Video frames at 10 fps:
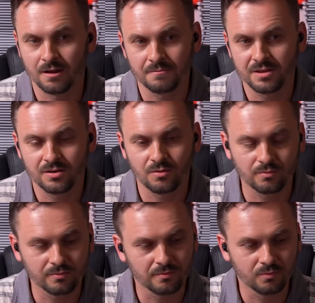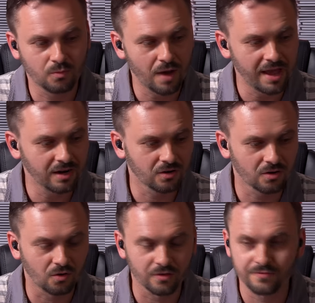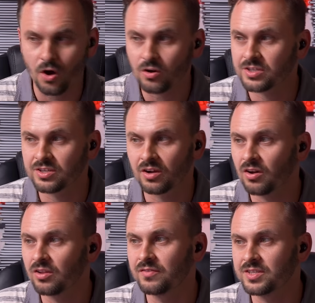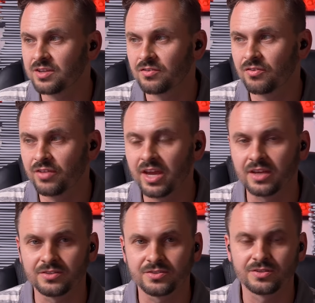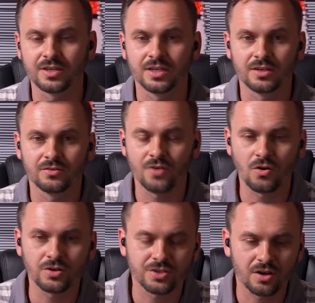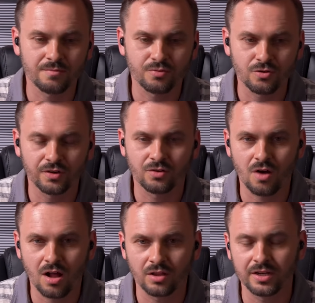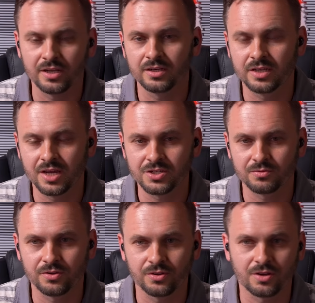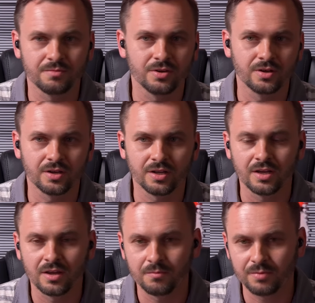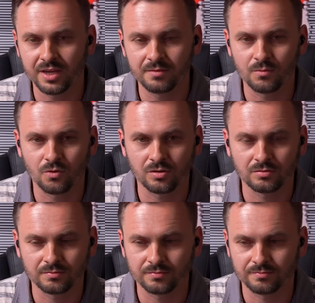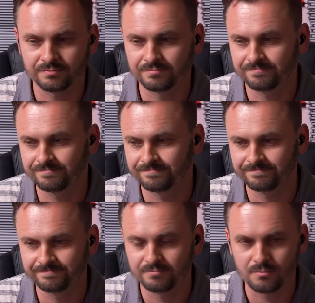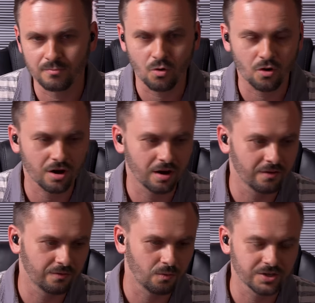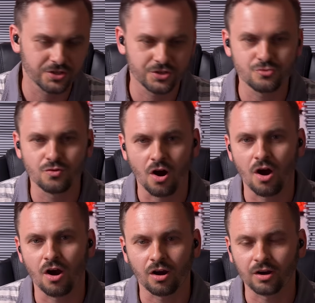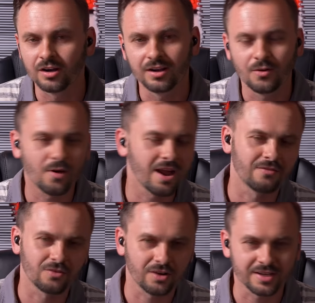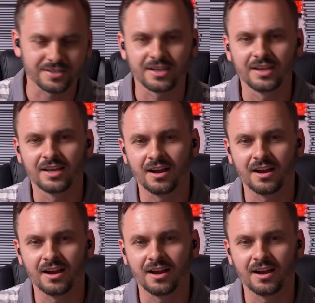I mean, wait or, or focus on all of these other things focus on improving quality, engaging with your community, being more more of what you are, whatever it is.